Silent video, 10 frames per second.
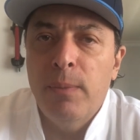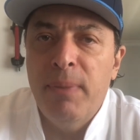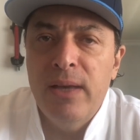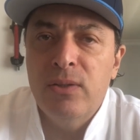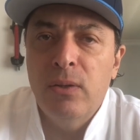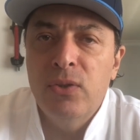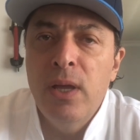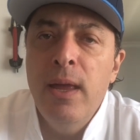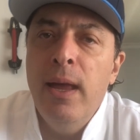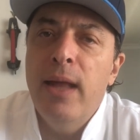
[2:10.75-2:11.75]
and pestles,
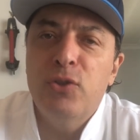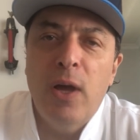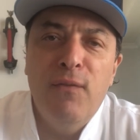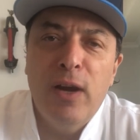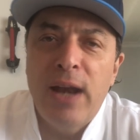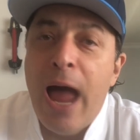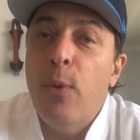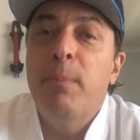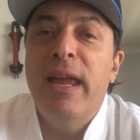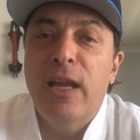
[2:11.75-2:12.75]
and so I figured I
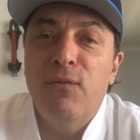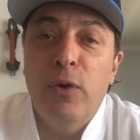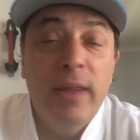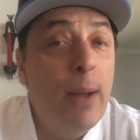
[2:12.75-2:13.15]
would make it for you.